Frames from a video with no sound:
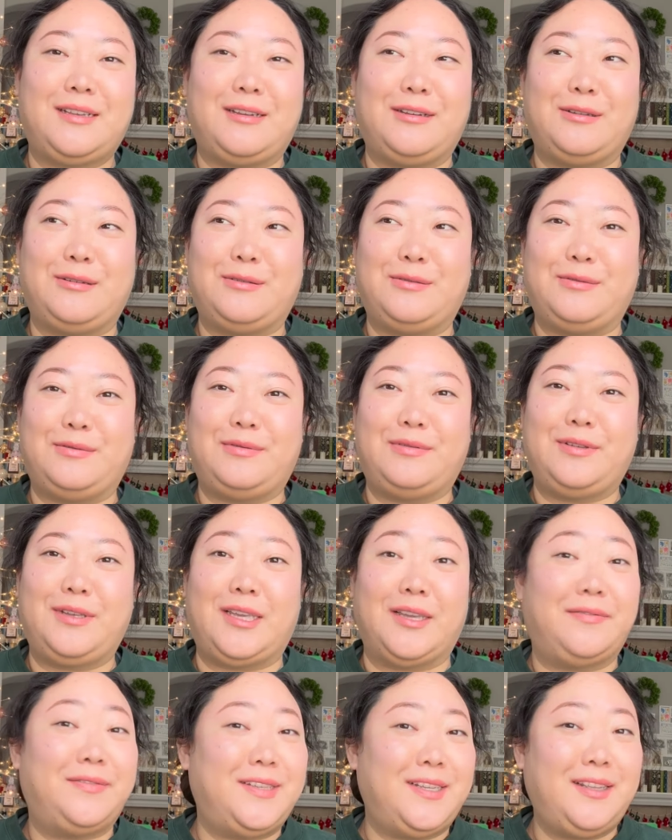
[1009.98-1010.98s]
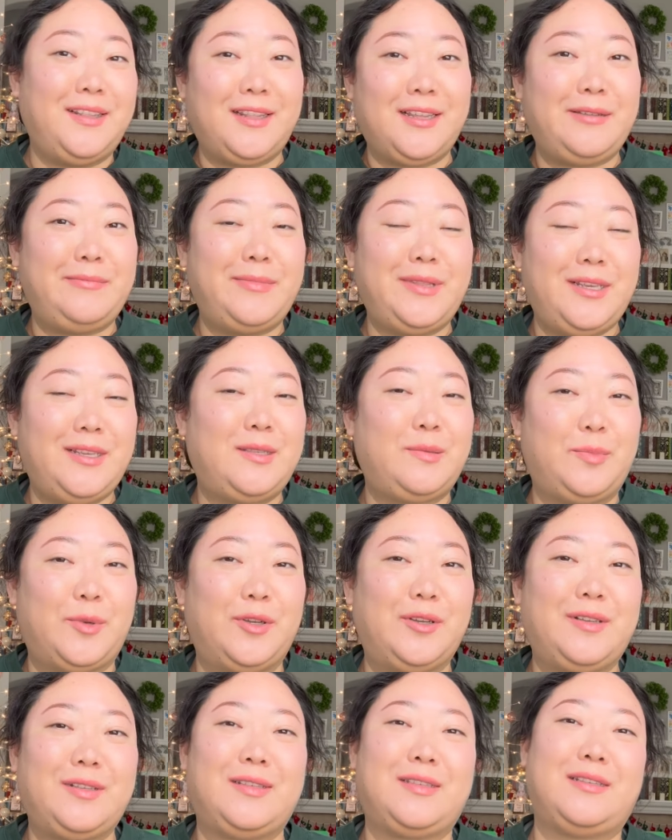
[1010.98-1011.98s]
of gifting them these
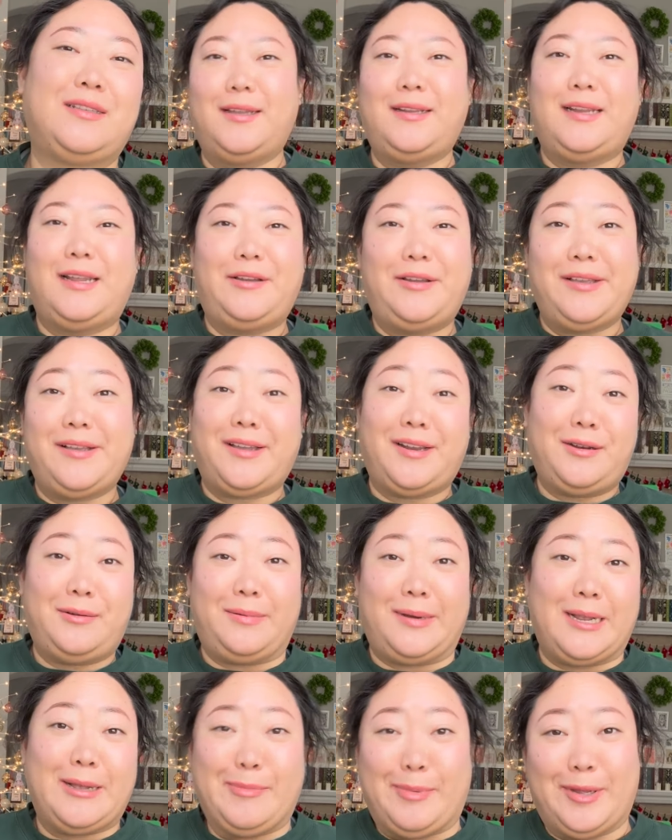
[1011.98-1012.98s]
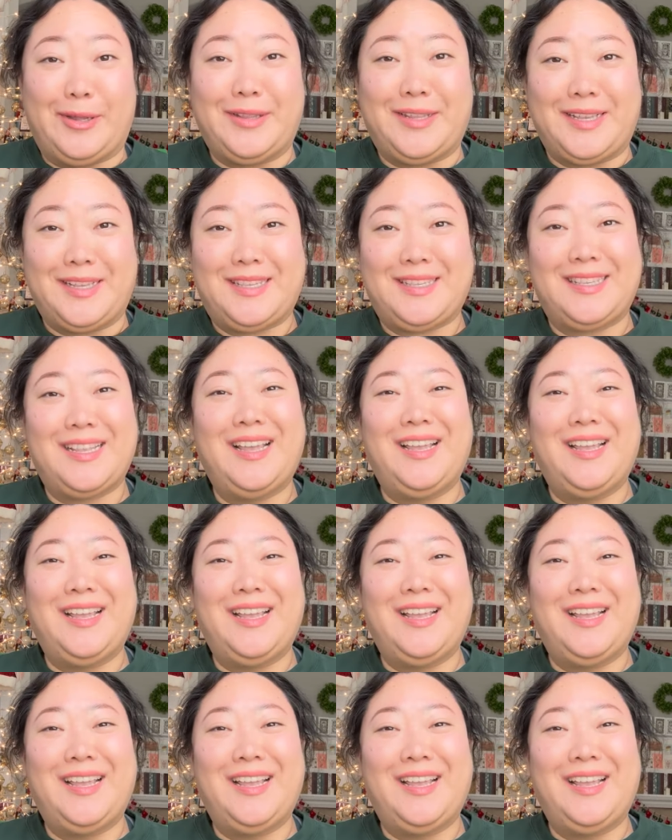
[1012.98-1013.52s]
books. And now I gotta wrap all this.